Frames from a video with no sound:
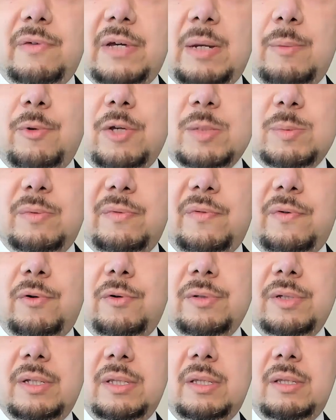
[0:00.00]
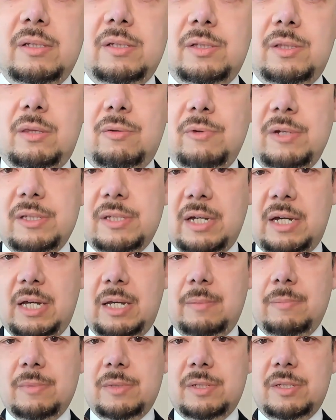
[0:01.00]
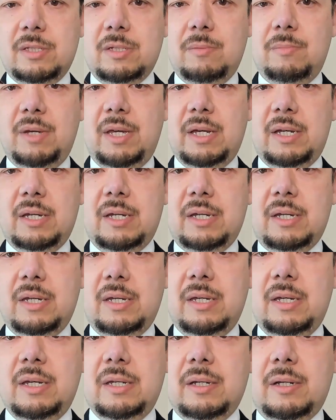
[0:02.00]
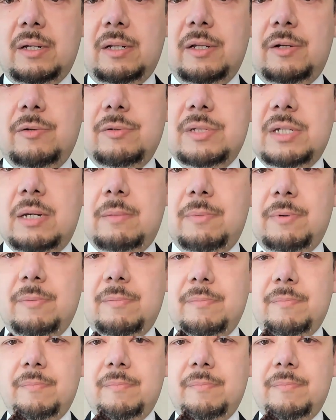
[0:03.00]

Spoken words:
fabric has been folded 3 times to make it close up.